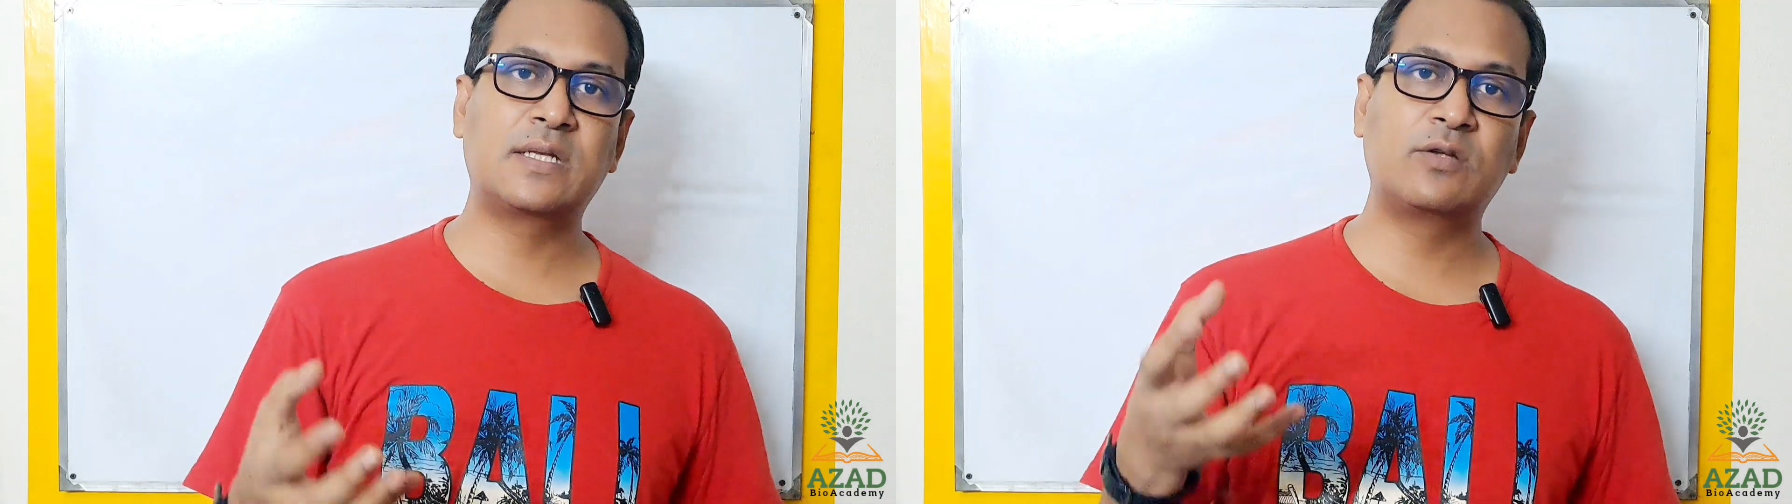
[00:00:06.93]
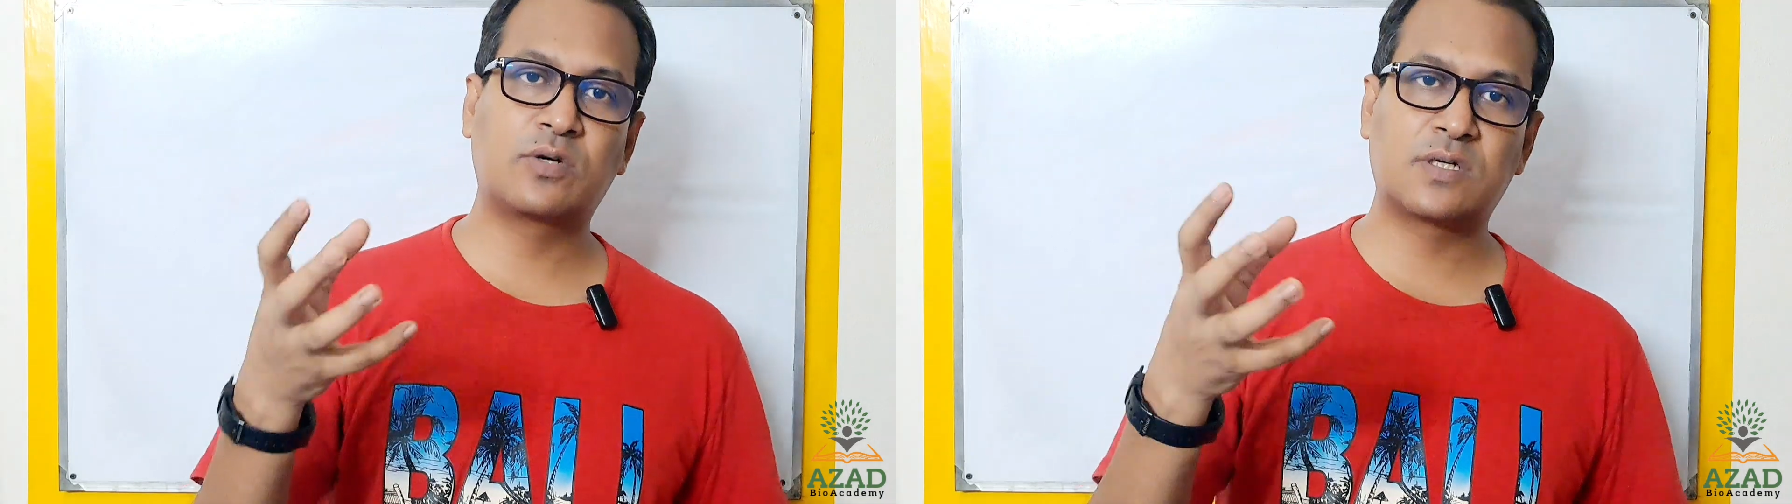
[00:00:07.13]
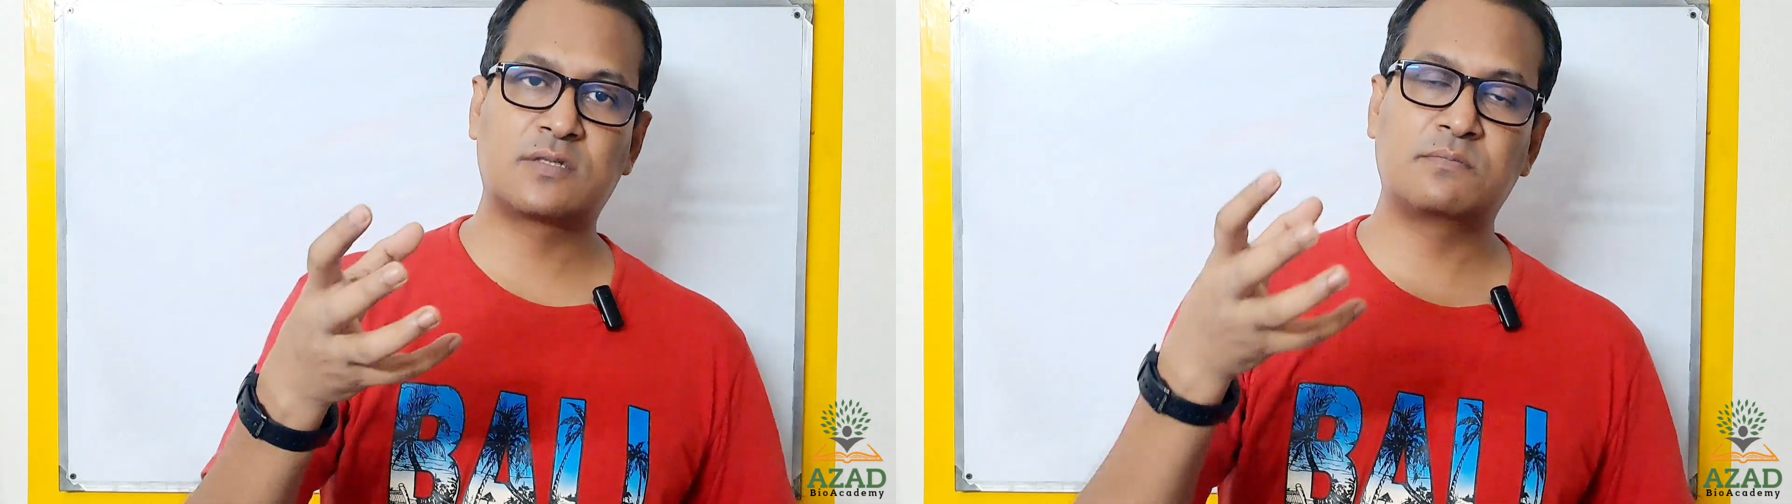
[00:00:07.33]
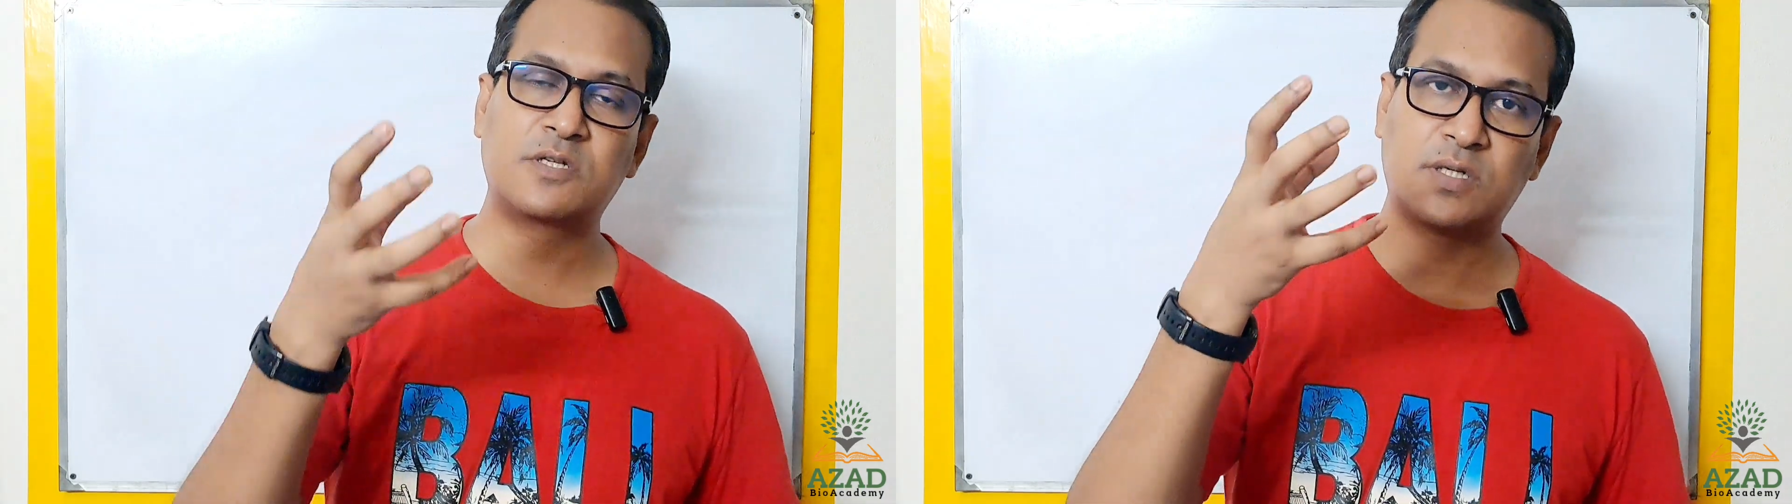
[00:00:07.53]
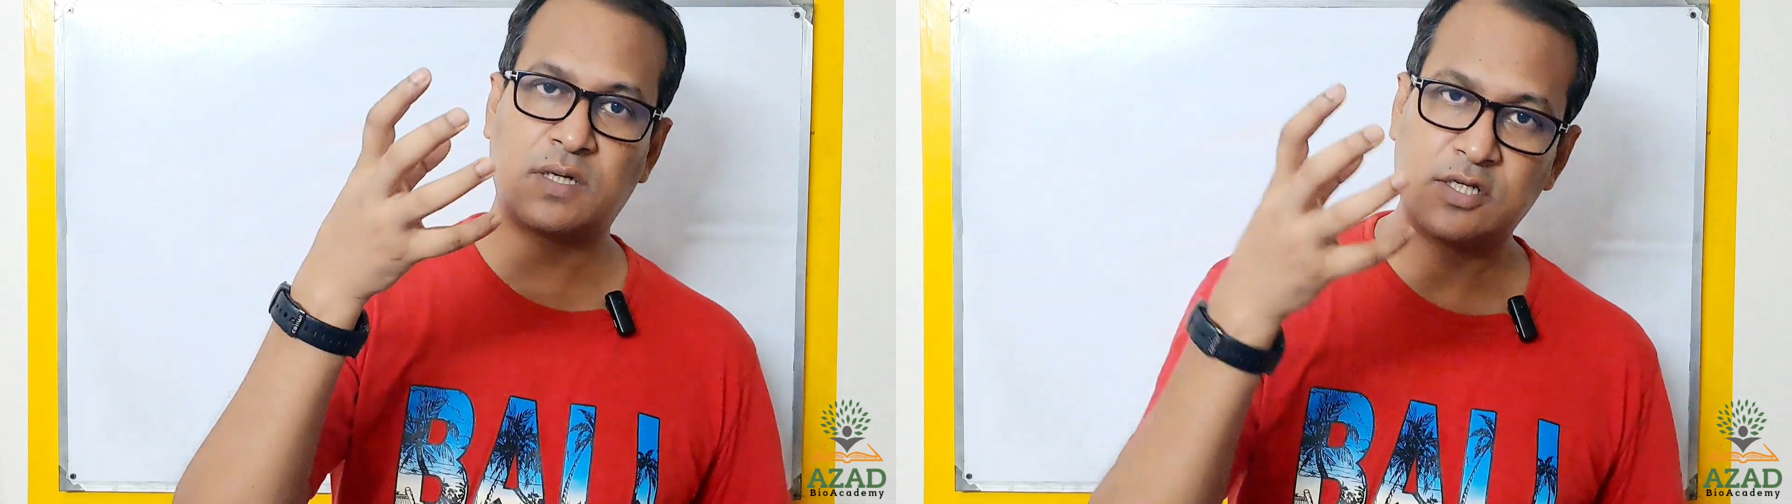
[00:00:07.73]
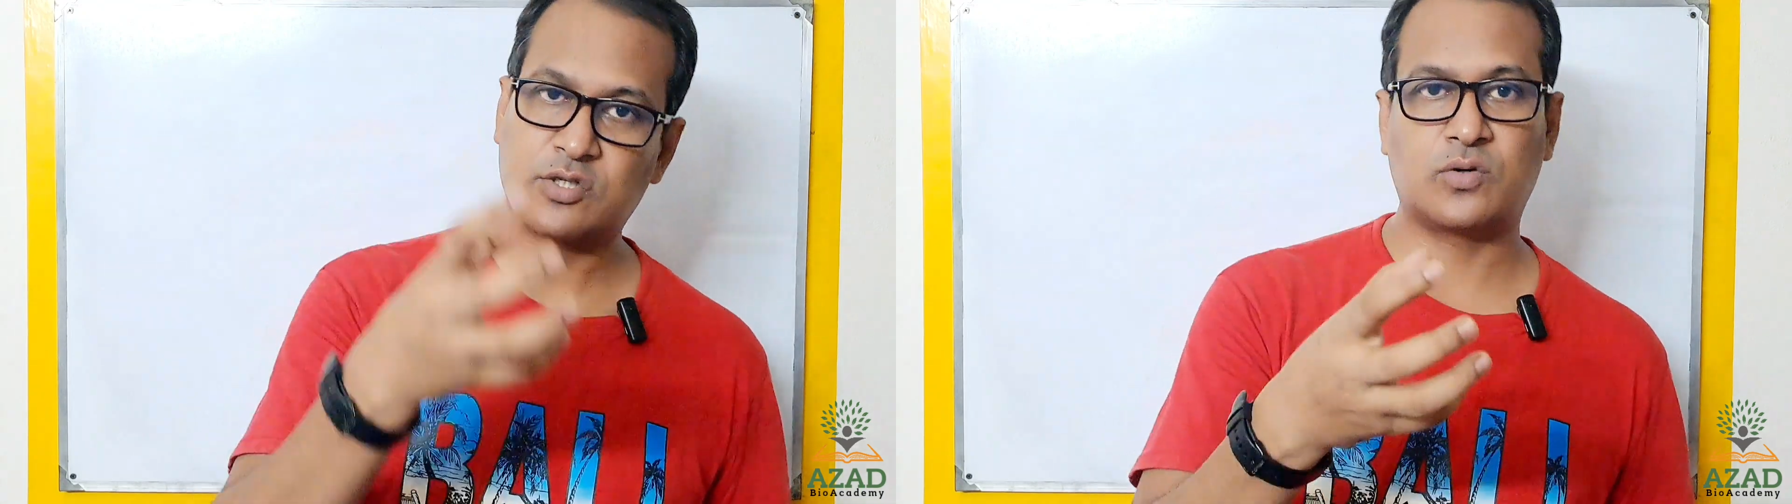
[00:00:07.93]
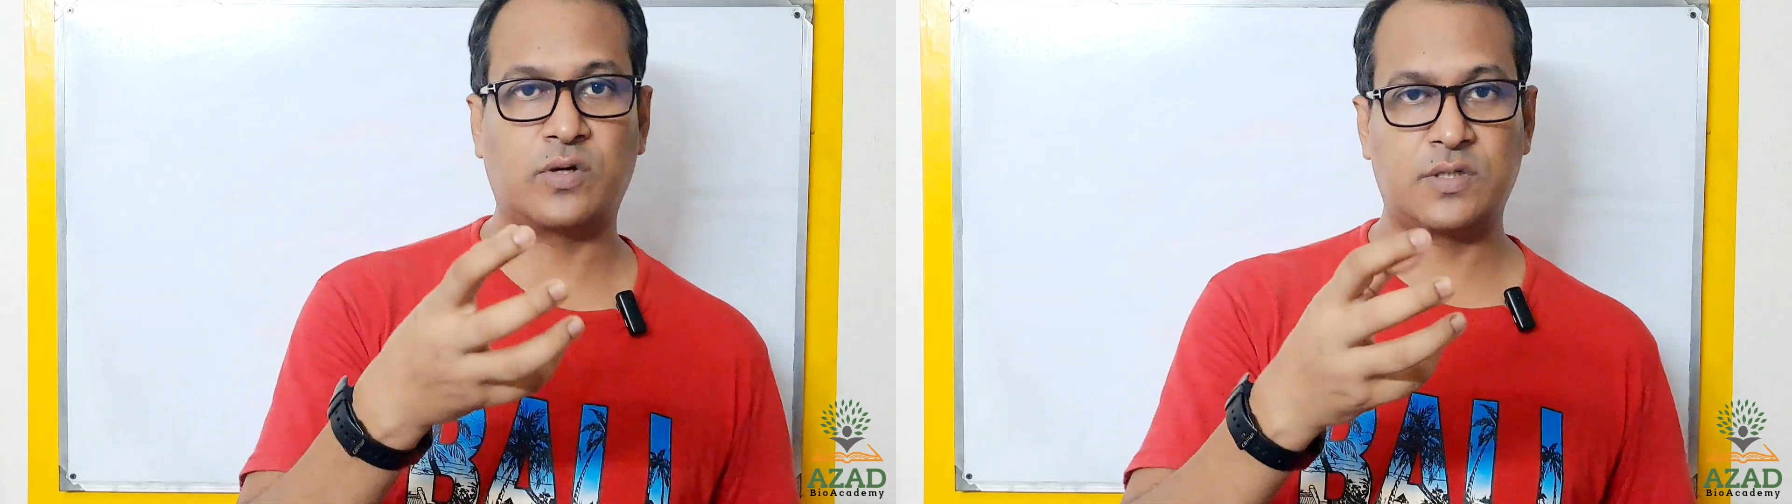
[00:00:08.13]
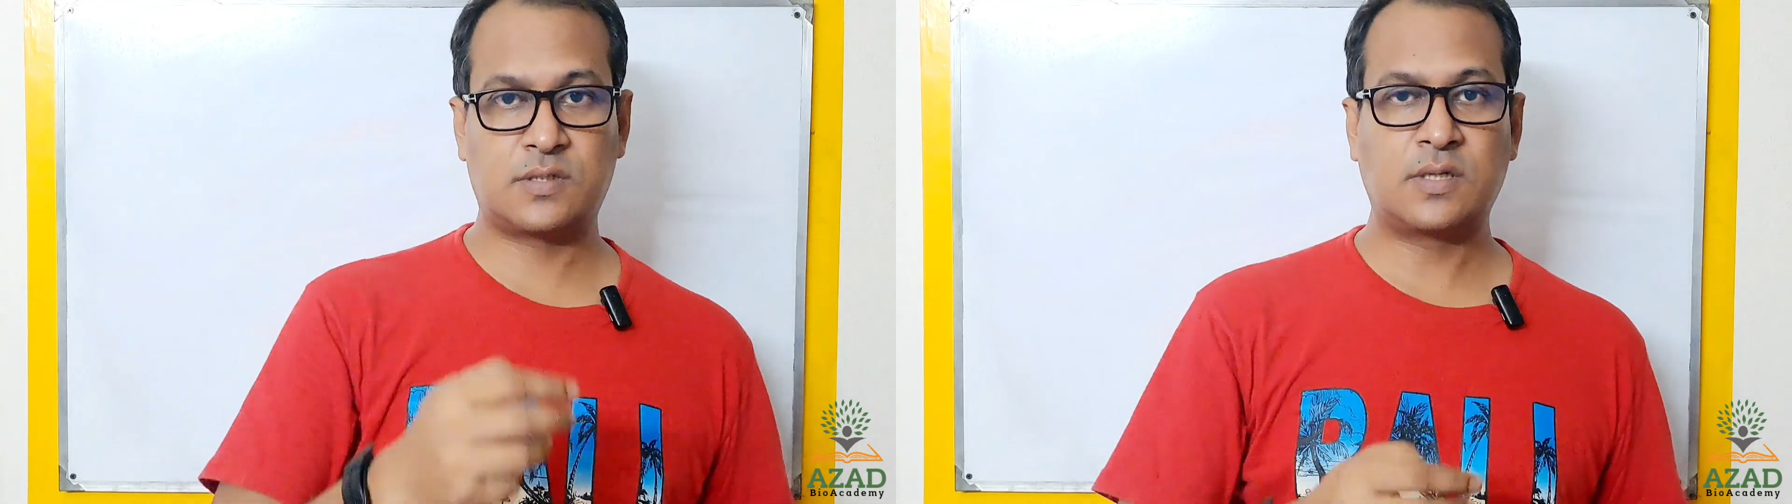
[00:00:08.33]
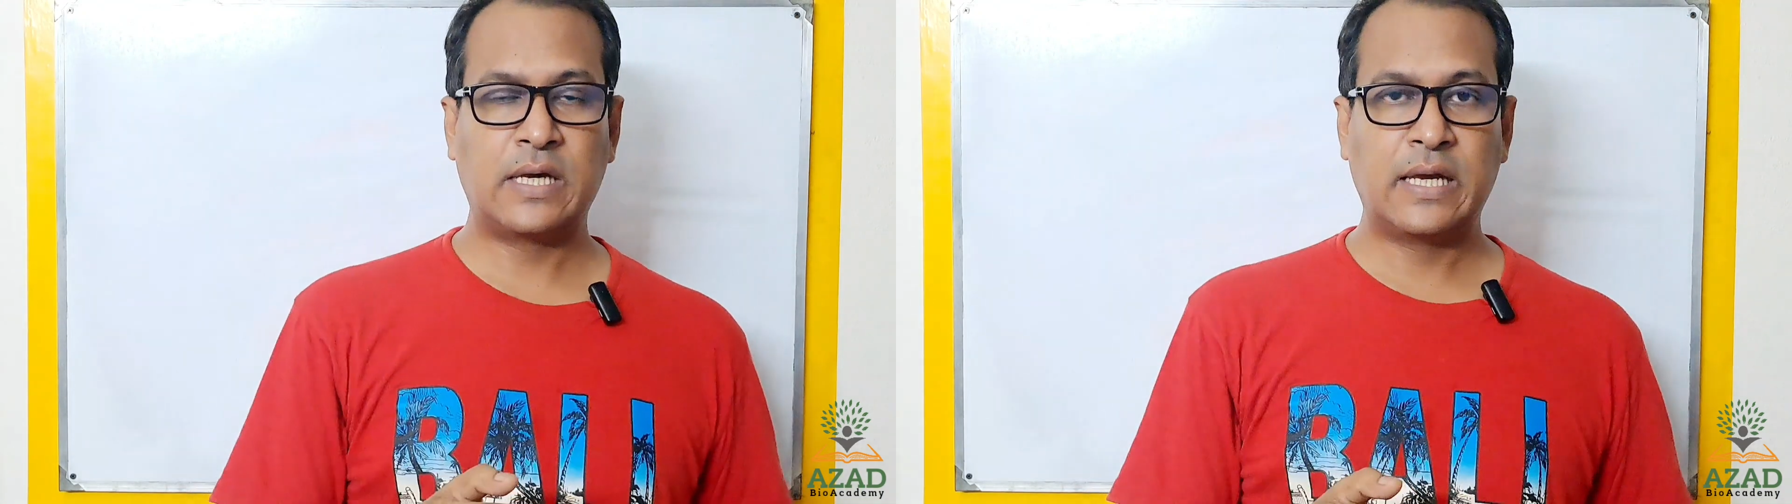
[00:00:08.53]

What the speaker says: neurotransmitter storage.